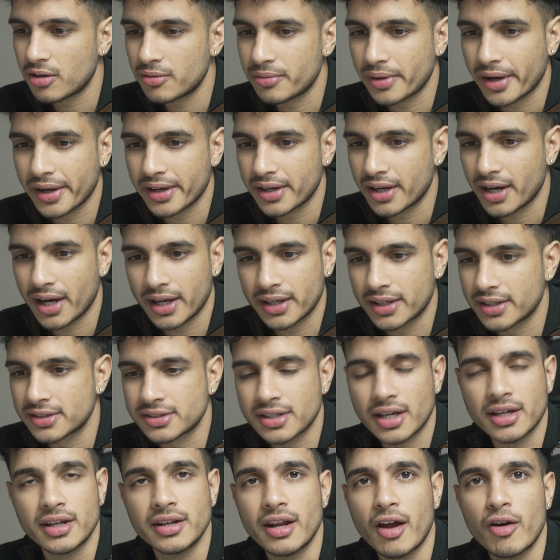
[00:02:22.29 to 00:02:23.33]
Oh my god, I guess
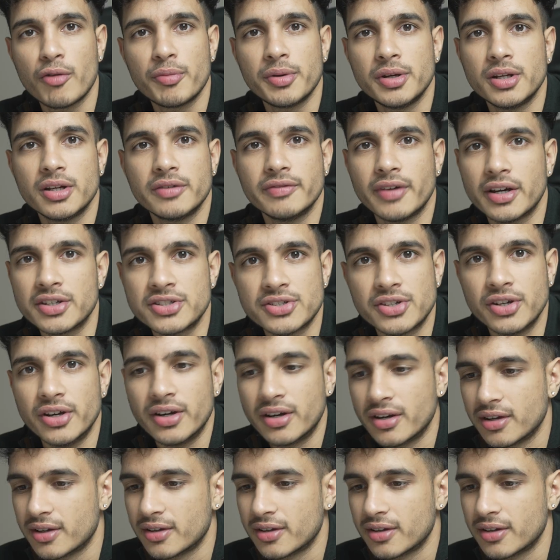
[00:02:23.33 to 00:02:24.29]
I can never be an investor.